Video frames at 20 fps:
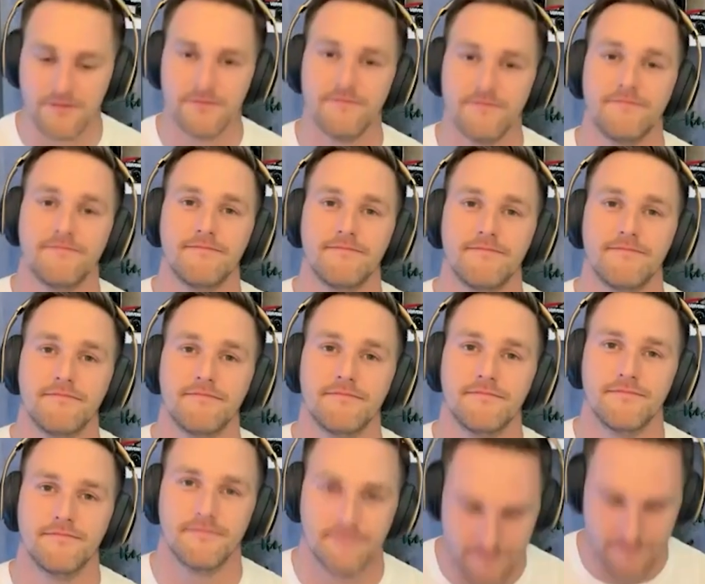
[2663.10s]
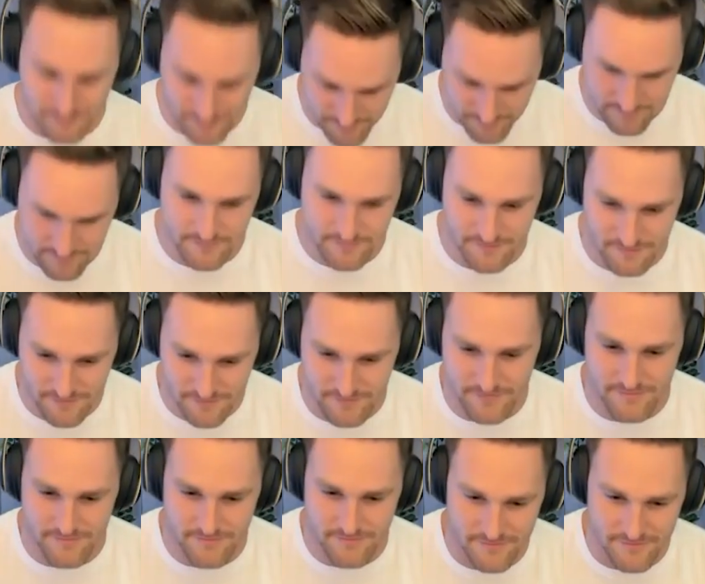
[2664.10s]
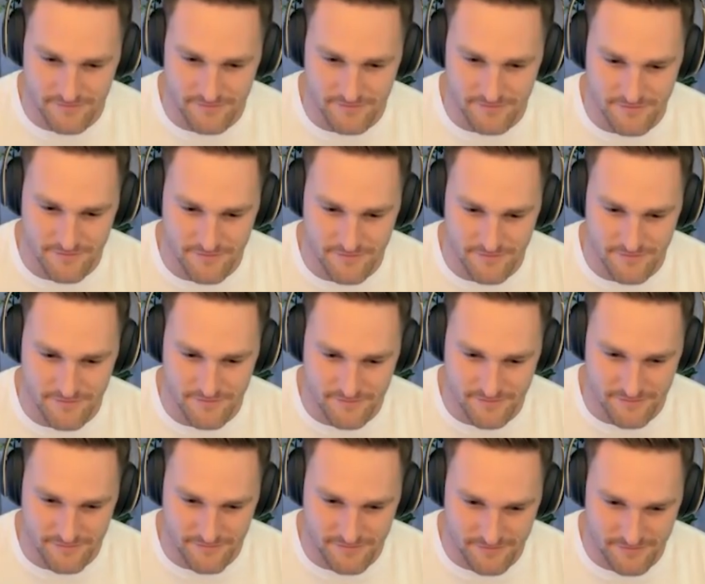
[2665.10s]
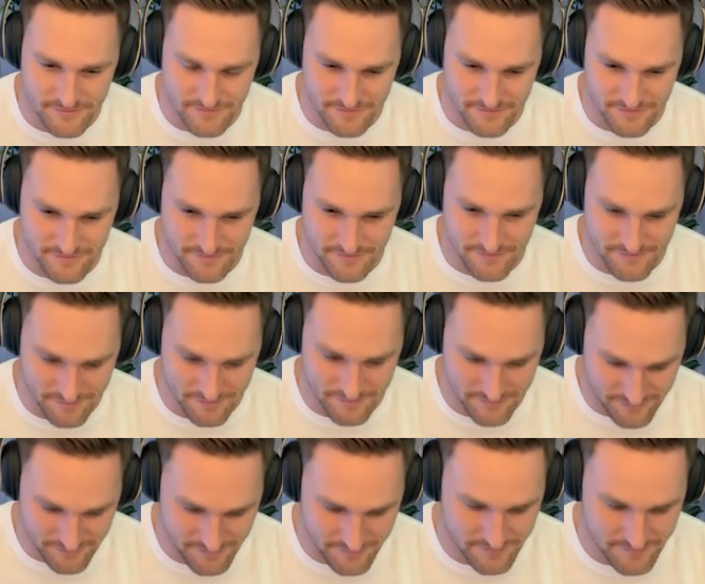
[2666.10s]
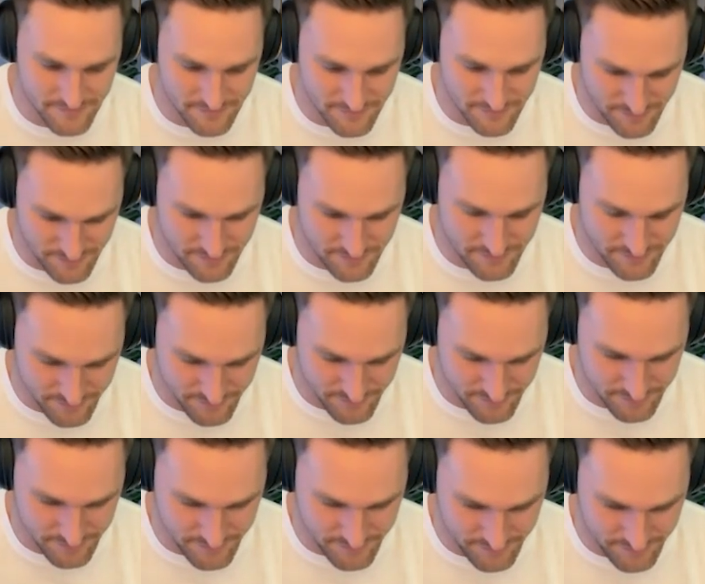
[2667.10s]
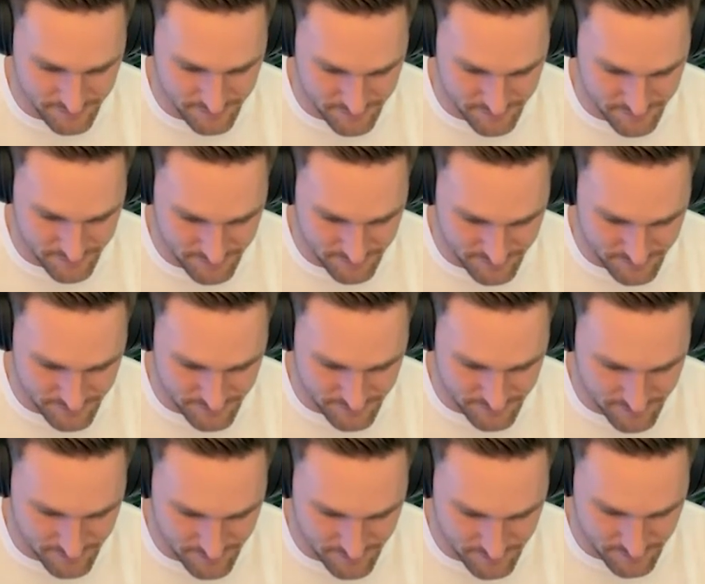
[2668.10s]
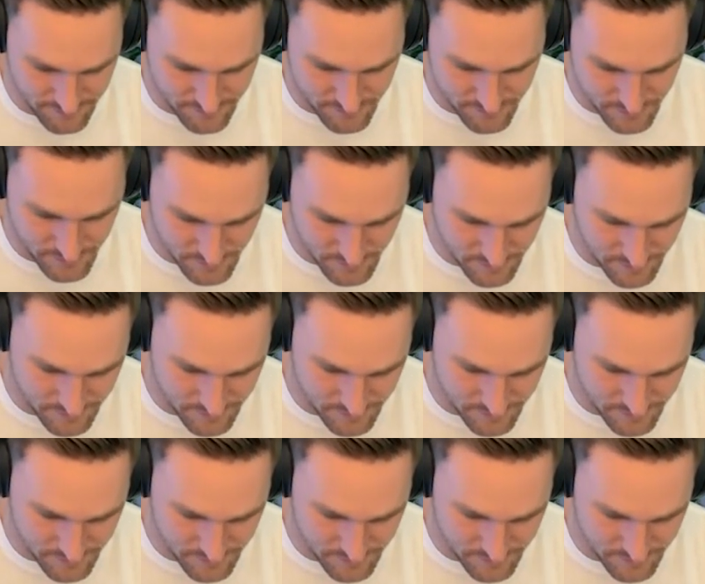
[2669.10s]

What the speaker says: This person isn't speaking.